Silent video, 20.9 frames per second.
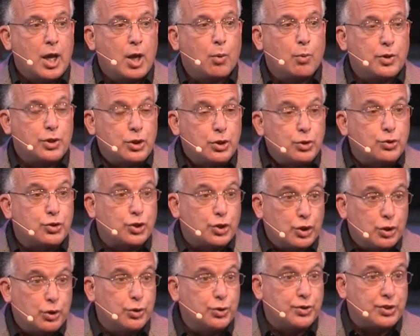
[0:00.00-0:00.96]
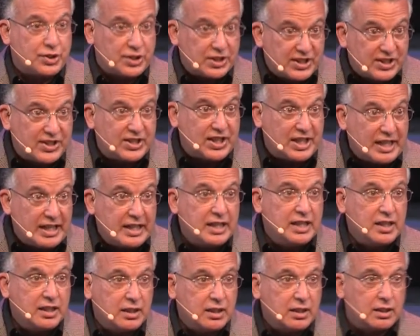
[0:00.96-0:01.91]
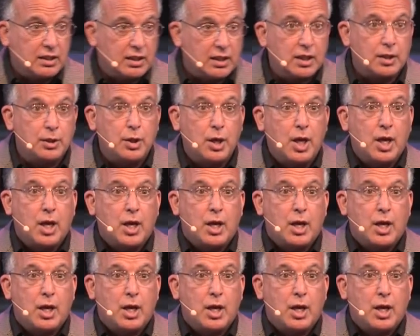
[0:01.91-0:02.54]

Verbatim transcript: When you choose to sin and